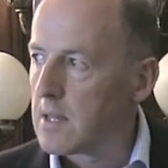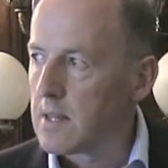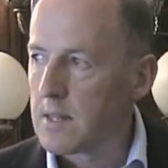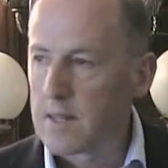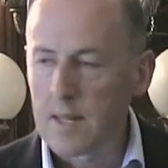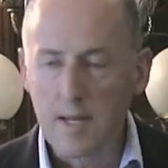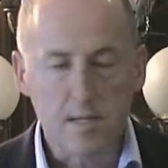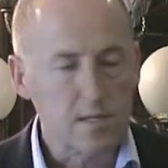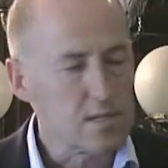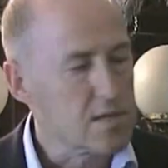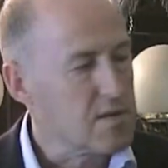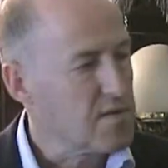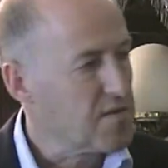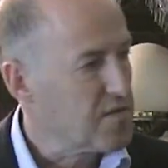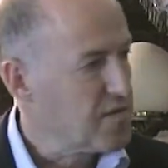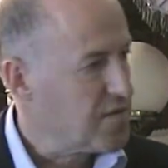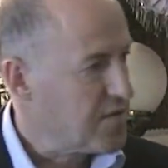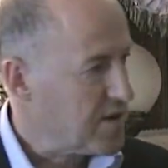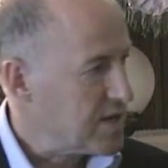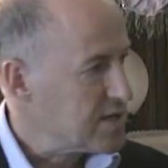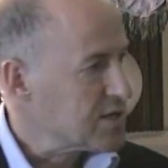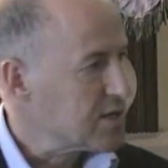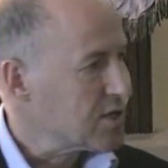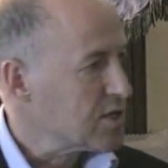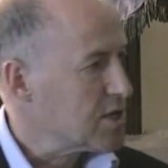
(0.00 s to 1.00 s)
That's the
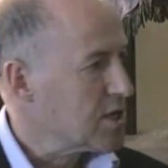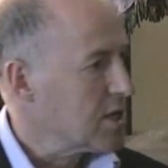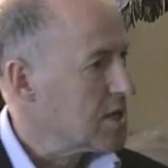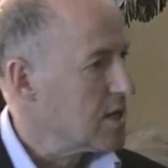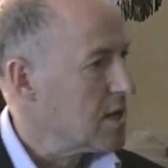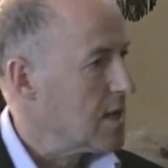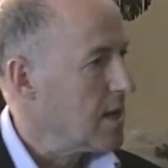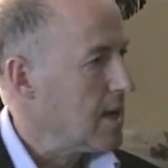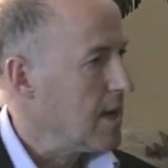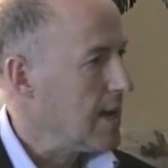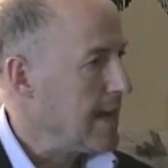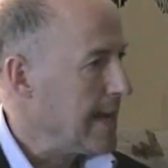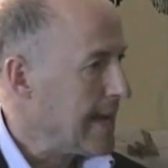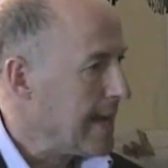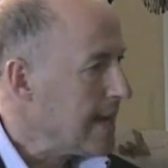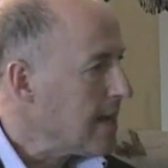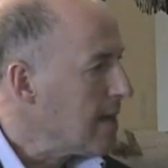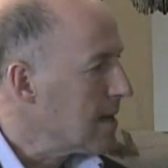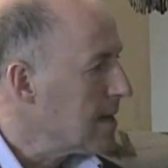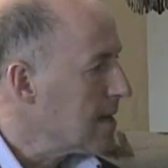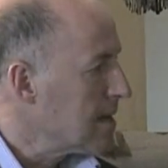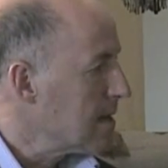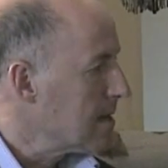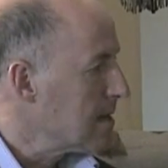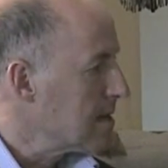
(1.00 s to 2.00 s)
first
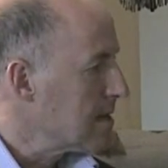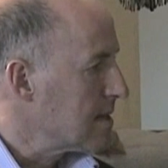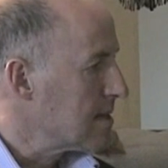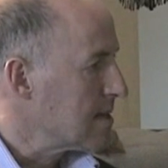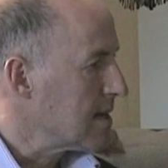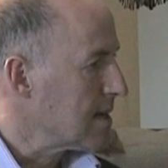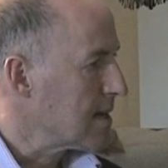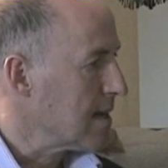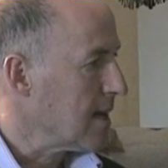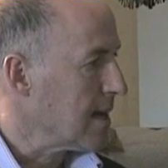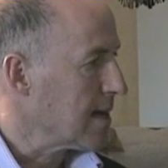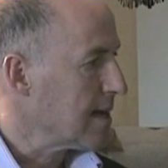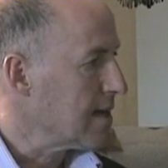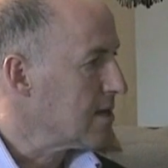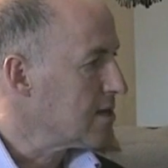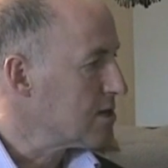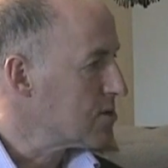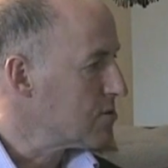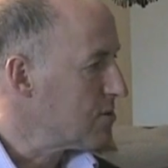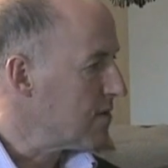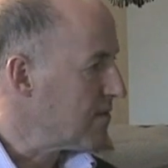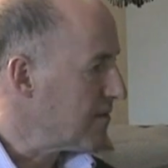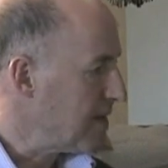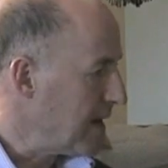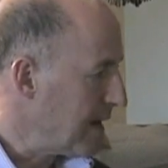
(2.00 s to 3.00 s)
link that I'd like you to
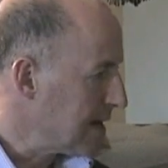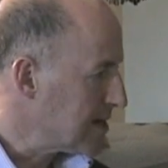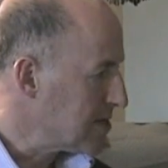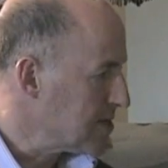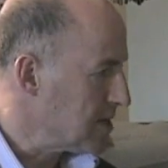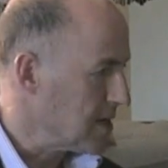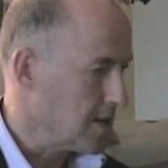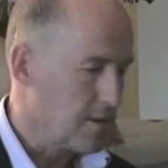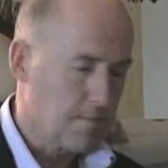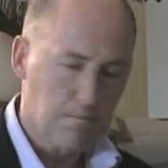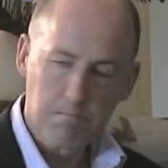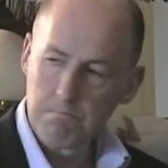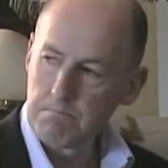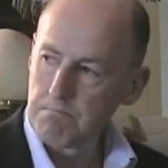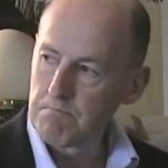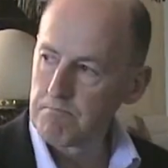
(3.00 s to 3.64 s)
reflect on.